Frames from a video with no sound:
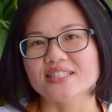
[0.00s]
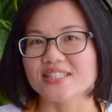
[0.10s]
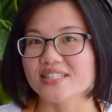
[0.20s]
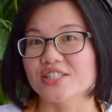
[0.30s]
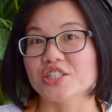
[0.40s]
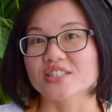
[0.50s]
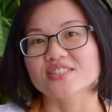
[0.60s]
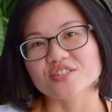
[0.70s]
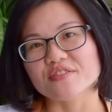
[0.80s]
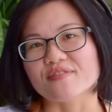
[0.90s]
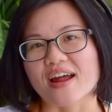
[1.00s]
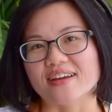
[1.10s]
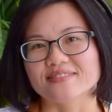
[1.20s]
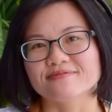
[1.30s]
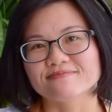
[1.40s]
delicious stir
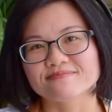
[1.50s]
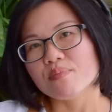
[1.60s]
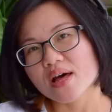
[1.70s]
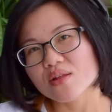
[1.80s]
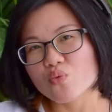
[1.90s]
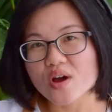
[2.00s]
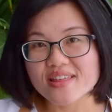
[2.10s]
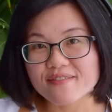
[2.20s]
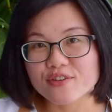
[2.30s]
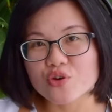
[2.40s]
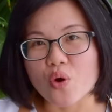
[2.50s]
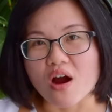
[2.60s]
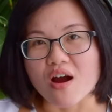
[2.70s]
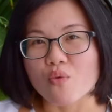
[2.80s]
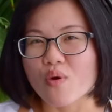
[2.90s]
fry. But what if you
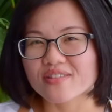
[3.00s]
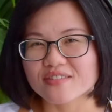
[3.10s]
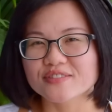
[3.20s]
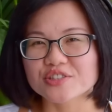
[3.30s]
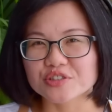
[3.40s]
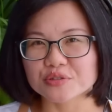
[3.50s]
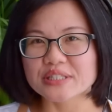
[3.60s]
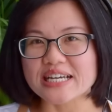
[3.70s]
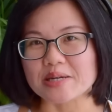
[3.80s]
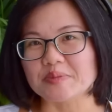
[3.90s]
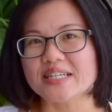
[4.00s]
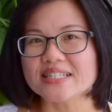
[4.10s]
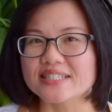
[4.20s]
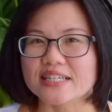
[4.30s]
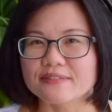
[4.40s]
are one of the truly
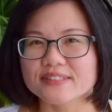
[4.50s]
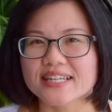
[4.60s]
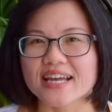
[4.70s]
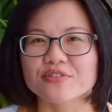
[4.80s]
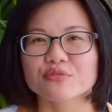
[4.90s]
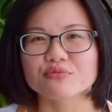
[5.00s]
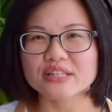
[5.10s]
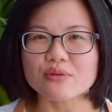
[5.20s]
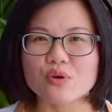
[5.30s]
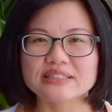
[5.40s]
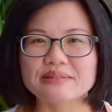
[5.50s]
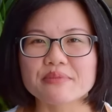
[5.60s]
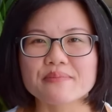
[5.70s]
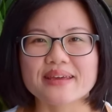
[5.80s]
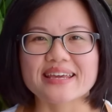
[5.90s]
obsessives and you really want to
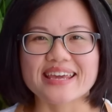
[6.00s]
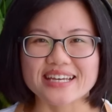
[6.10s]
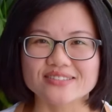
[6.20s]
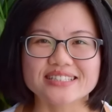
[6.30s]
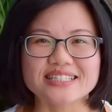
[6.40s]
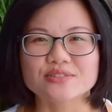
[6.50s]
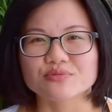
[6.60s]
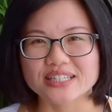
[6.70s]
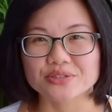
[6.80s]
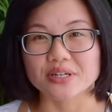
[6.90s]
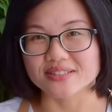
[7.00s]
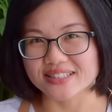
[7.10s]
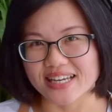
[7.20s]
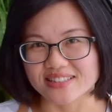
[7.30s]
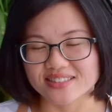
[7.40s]
mimic Cantonese restaurants'
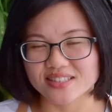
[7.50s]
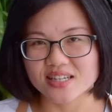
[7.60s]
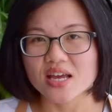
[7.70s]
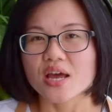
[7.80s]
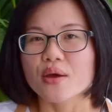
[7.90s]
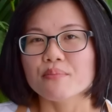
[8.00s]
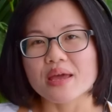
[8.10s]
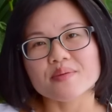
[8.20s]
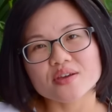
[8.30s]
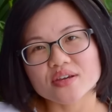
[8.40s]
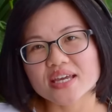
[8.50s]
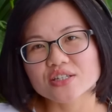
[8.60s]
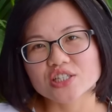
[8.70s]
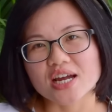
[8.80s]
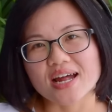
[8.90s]
taste? Maybe you can
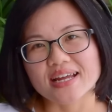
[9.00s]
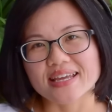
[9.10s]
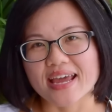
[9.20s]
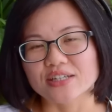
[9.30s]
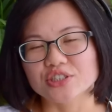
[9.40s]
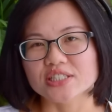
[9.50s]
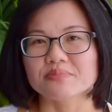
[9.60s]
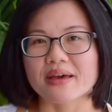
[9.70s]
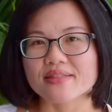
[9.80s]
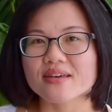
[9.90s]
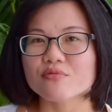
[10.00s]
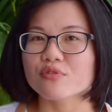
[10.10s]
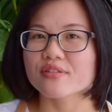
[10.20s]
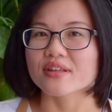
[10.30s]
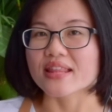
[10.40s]
try Kenji's method
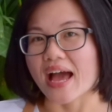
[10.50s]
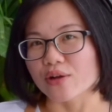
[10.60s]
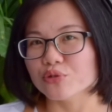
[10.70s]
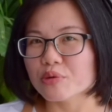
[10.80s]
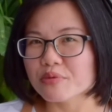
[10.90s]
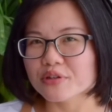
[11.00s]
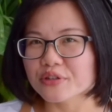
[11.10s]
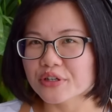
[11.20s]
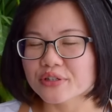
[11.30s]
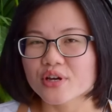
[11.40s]
with an outdoor burner,